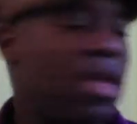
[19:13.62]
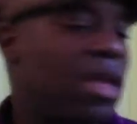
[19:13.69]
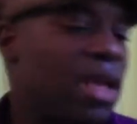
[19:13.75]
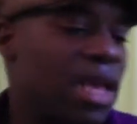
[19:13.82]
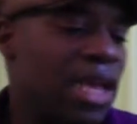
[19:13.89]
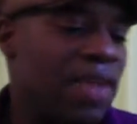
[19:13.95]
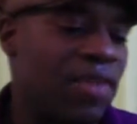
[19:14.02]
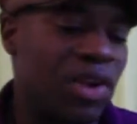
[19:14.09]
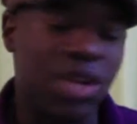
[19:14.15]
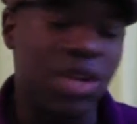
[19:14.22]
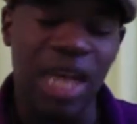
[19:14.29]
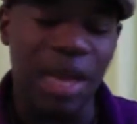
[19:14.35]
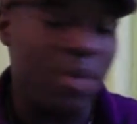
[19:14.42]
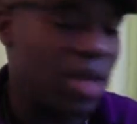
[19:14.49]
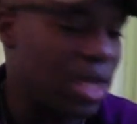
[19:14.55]
If you're
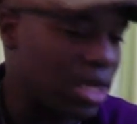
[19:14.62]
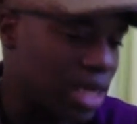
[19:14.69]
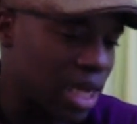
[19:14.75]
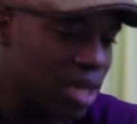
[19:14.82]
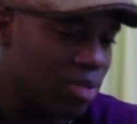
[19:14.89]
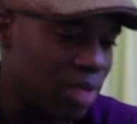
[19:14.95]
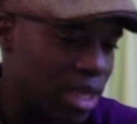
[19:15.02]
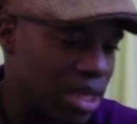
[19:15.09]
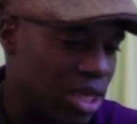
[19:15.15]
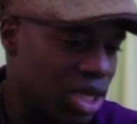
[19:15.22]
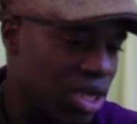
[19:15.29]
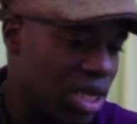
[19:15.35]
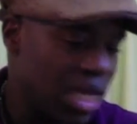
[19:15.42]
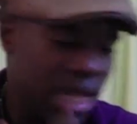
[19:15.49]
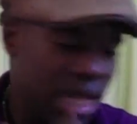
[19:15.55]
typing a text message,
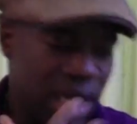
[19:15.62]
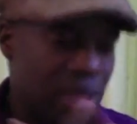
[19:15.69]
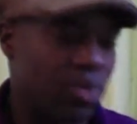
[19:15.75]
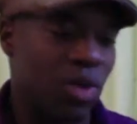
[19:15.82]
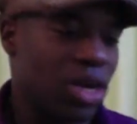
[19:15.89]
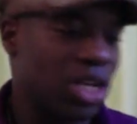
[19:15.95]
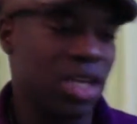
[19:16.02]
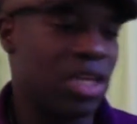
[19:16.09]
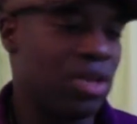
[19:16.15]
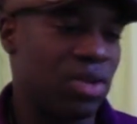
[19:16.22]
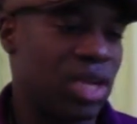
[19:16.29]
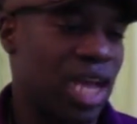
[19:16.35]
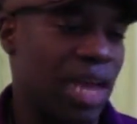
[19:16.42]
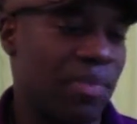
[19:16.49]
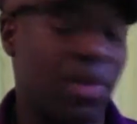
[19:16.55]
he's watching you
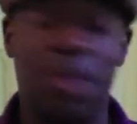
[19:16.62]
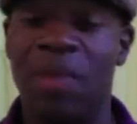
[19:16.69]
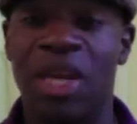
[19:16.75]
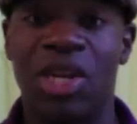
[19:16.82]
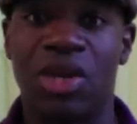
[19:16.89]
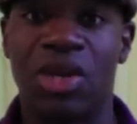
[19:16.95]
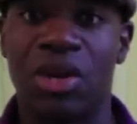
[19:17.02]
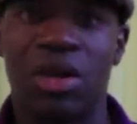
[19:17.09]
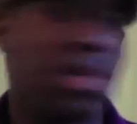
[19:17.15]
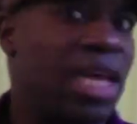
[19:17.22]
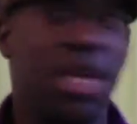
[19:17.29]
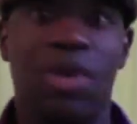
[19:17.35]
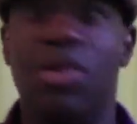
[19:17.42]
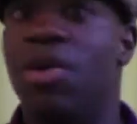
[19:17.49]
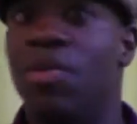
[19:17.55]
type to make sure that
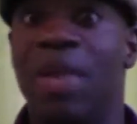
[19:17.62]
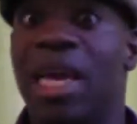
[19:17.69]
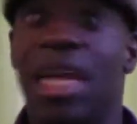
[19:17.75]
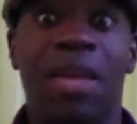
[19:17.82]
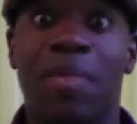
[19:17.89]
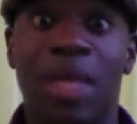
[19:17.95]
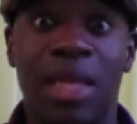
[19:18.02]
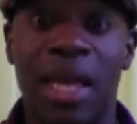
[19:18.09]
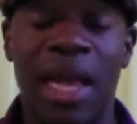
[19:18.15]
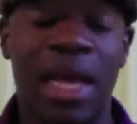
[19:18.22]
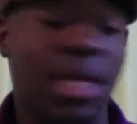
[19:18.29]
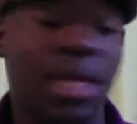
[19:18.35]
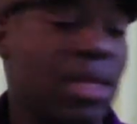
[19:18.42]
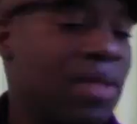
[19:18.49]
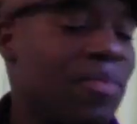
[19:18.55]
you don't make any
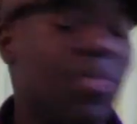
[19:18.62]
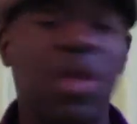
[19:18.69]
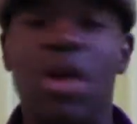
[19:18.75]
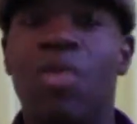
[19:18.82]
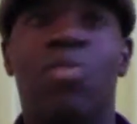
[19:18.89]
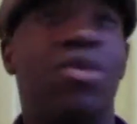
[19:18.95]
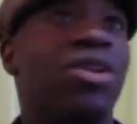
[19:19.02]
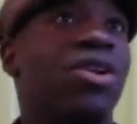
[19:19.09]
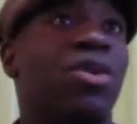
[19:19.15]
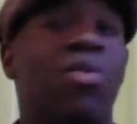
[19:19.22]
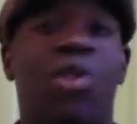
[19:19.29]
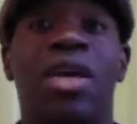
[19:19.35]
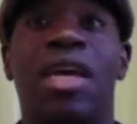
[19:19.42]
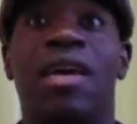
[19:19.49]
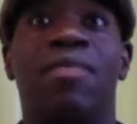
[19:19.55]
mistakes. When you're
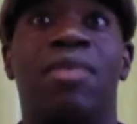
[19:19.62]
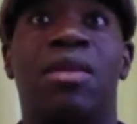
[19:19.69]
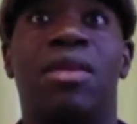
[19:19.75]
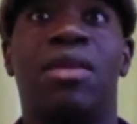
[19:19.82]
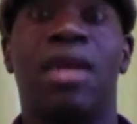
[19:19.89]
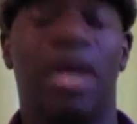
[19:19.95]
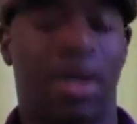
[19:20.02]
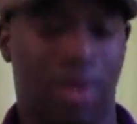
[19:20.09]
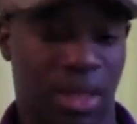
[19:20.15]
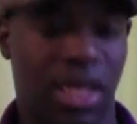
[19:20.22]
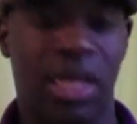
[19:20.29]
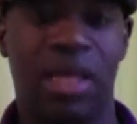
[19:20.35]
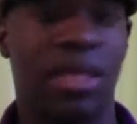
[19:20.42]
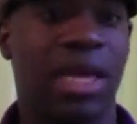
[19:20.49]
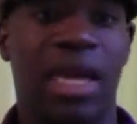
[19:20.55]
walking up the stairs,
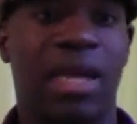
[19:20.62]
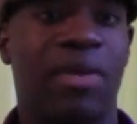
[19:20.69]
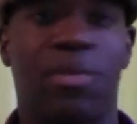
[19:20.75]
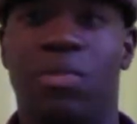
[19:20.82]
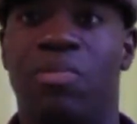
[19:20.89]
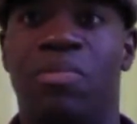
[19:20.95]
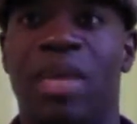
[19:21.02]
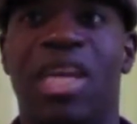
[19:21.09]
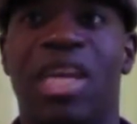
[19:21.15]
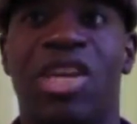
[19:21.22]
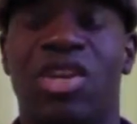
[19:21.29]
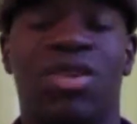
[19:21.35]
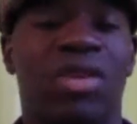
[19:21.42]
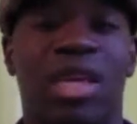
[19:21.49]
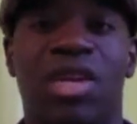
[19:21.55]
he's making
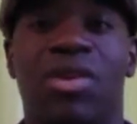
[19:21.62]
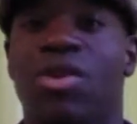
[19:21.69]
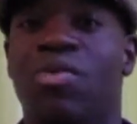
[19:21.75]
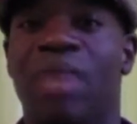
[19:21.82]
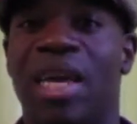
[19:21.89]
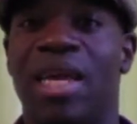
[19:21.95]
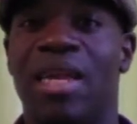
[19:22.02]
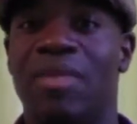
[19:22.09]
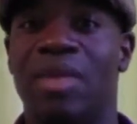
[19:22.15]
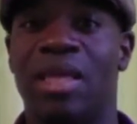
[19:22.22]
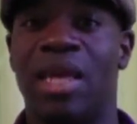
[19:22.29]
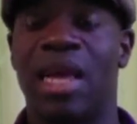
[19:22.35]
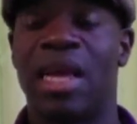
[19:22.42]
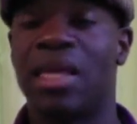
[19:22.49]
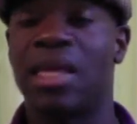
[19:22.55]
sure that you don't make any
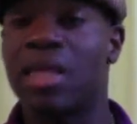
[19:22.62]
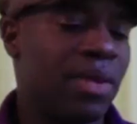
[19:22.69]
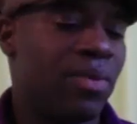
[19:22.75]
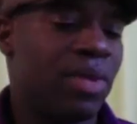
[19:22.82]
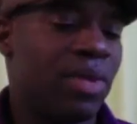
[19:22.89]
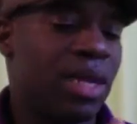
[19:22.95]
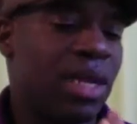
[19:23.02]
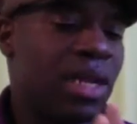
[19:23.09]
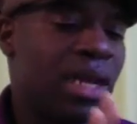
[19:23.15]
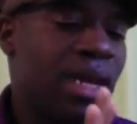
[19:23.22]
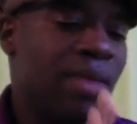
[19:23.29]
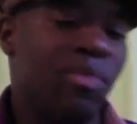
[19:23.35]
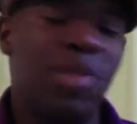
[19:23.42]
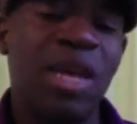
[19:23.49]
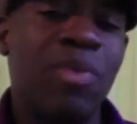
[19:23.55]
mistakes. When
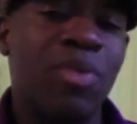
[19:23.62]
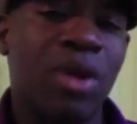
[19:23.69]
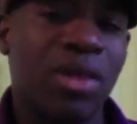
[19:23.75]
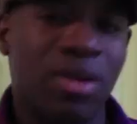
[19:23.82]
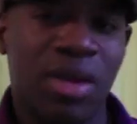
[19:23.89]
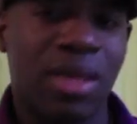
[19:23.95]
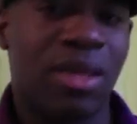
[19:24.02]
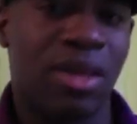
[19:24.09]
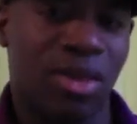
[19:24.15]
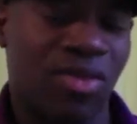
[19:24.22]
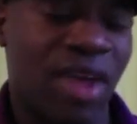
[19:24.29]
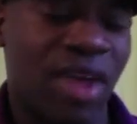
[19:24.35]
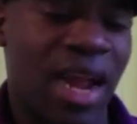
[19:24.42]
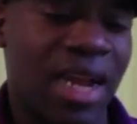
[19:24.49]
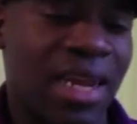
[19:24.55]
Big Brother is
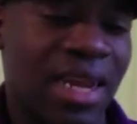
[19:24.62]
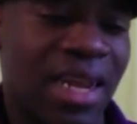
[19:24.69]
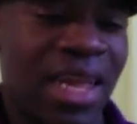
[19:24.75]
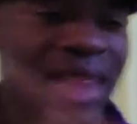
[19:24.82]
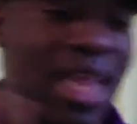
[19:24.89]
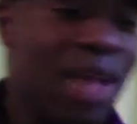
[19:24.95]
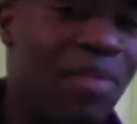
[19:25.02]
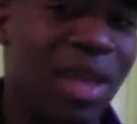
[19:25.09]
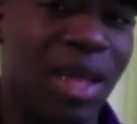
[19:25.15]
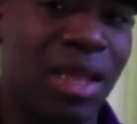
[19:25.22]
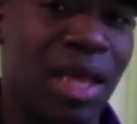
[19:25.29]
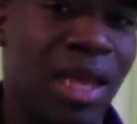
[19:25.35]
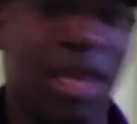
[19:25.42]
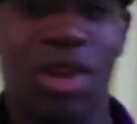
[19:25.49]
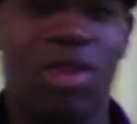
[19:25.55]
distracted, that means
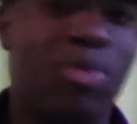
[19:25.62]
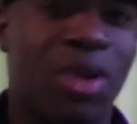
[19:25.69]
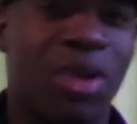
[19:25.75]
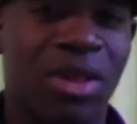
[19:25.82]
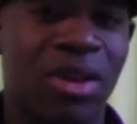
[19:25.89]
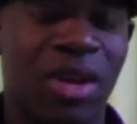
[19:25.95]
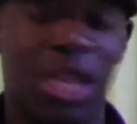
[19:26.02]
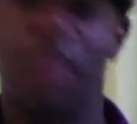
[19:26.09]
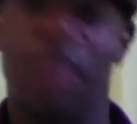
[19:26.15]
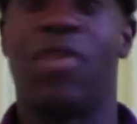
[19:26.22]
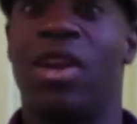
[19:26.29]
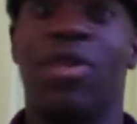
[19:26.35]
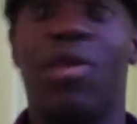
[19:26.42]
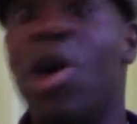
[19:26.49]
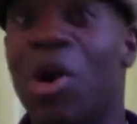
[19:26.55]
that Little Brother is
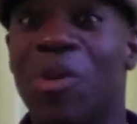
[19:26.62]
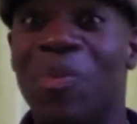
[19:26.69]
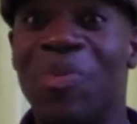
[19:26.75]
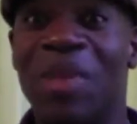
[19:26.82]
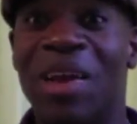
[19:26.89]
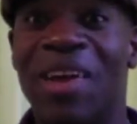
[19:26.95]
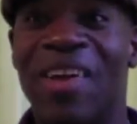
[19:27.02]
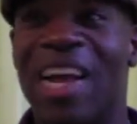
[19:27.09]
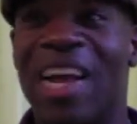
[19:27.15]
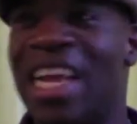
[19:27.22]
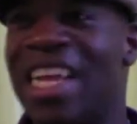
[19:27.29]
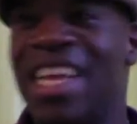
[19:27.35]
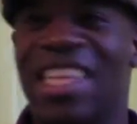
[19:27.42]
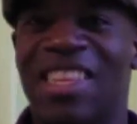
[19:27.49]
free to roam, right?